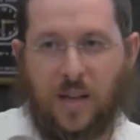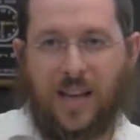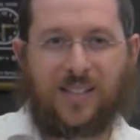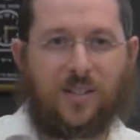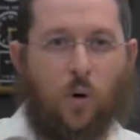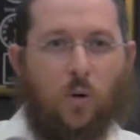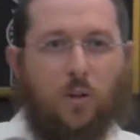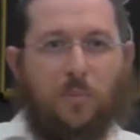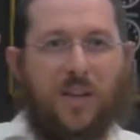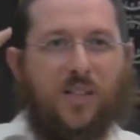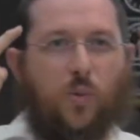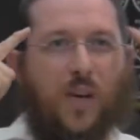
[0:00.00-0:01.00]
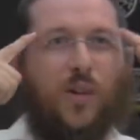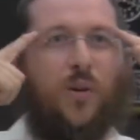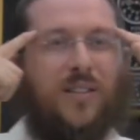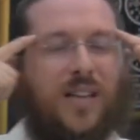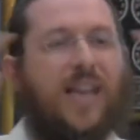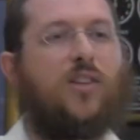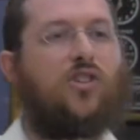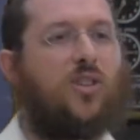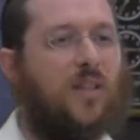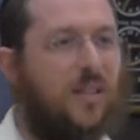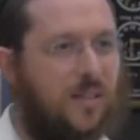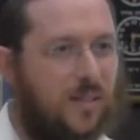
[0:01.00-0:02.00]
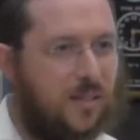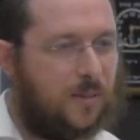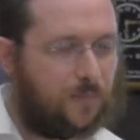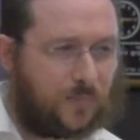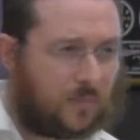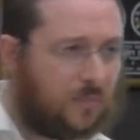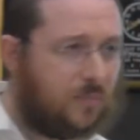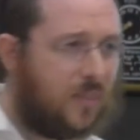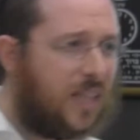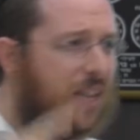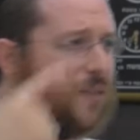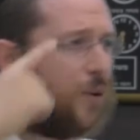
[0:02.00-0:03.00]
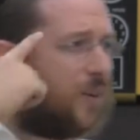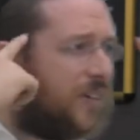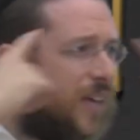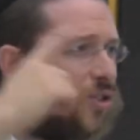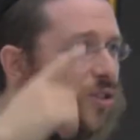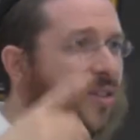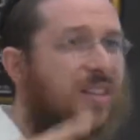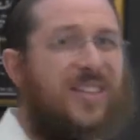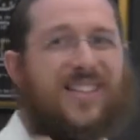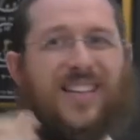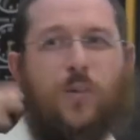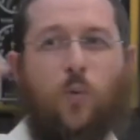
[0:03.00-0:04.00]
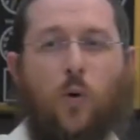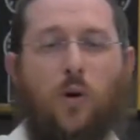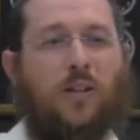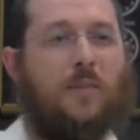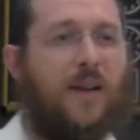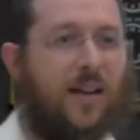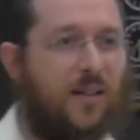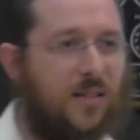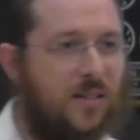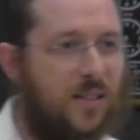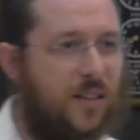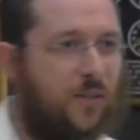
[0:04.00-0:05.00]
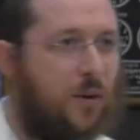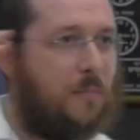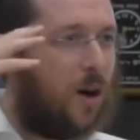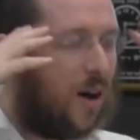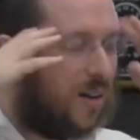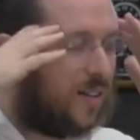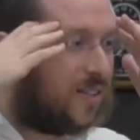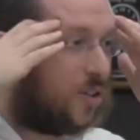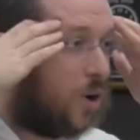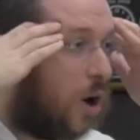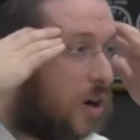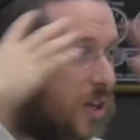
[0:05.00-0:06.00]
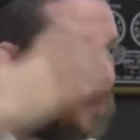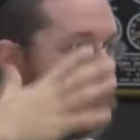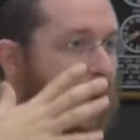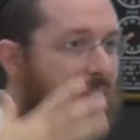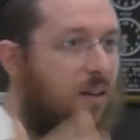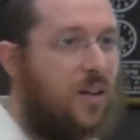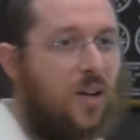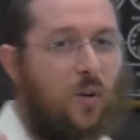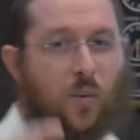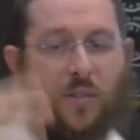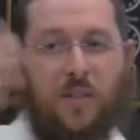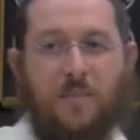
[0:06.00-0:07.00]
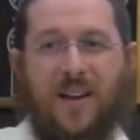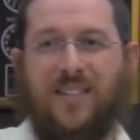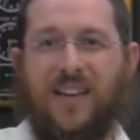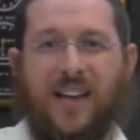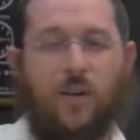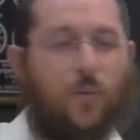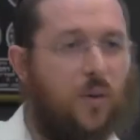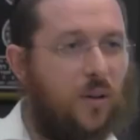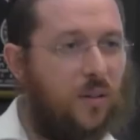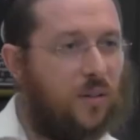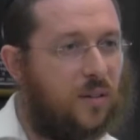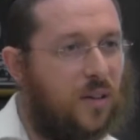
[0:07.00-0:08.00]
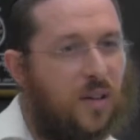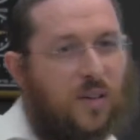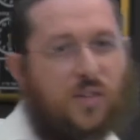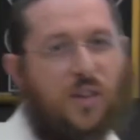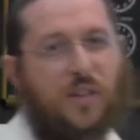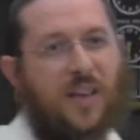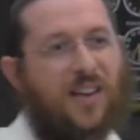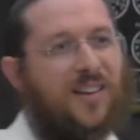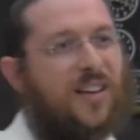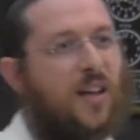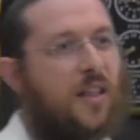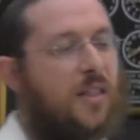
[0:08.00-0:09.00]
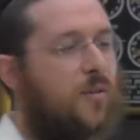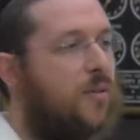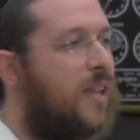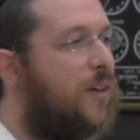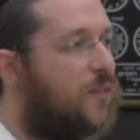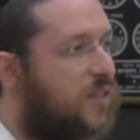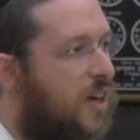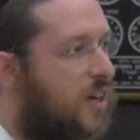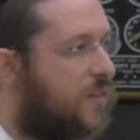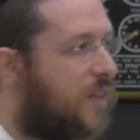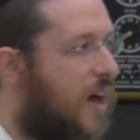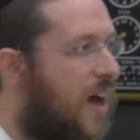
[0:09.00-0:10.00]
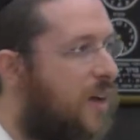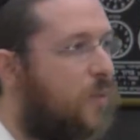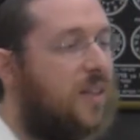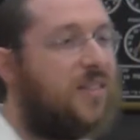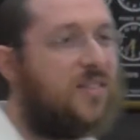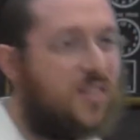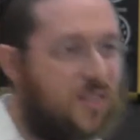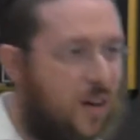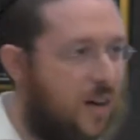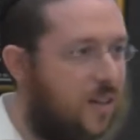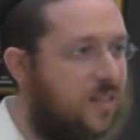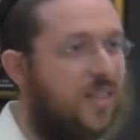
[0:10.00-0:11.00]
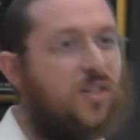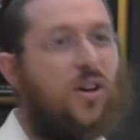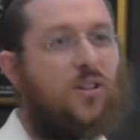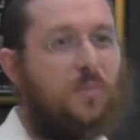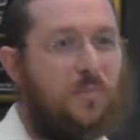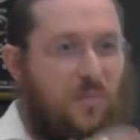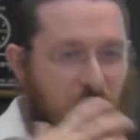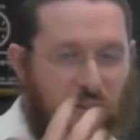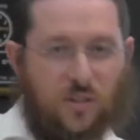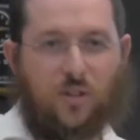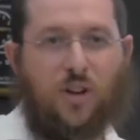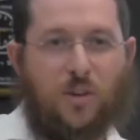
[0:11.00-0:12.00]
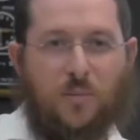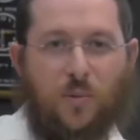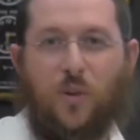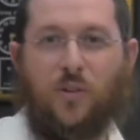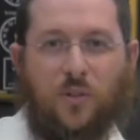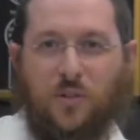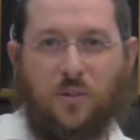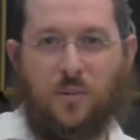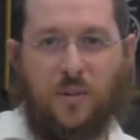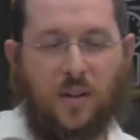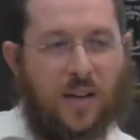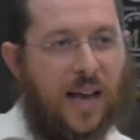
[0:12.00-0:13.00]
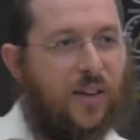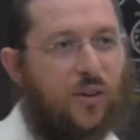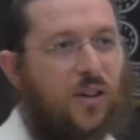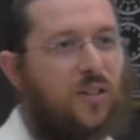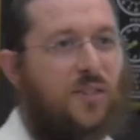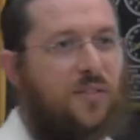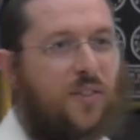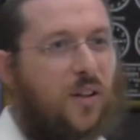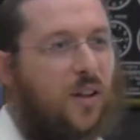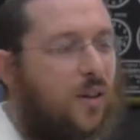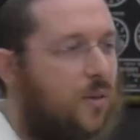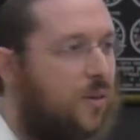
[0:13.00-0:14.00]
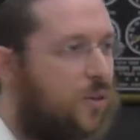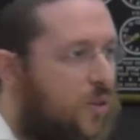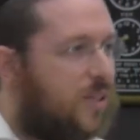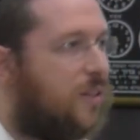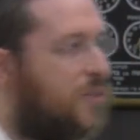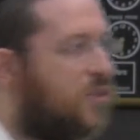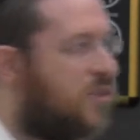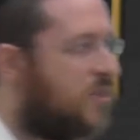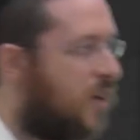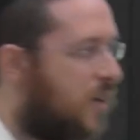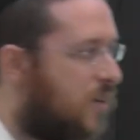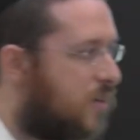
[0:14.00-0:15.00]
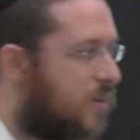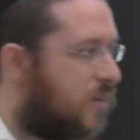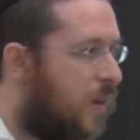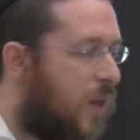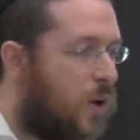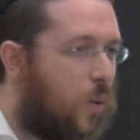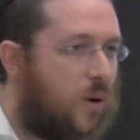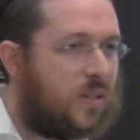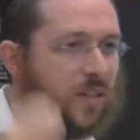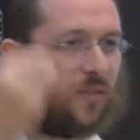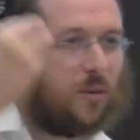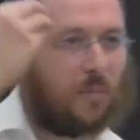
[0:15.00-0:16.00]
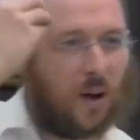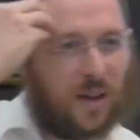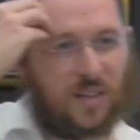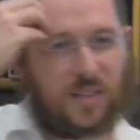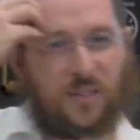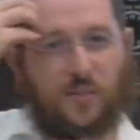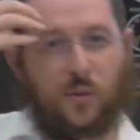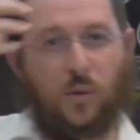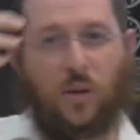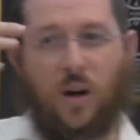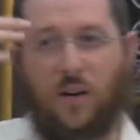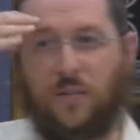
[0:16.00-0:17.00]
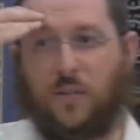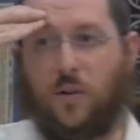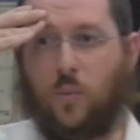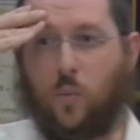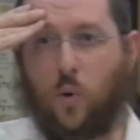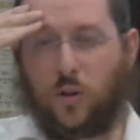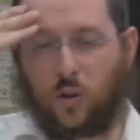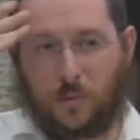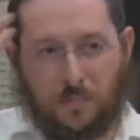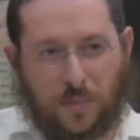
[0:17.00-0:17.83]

It all depends where your attention is. If your attention is in worldly matters, if your mind is occupied with the mundane world, so then the left side of the heart with its desires is going to, to determine what you do, and you're going to follow your selfish desires. Whereas if your mind is full of what your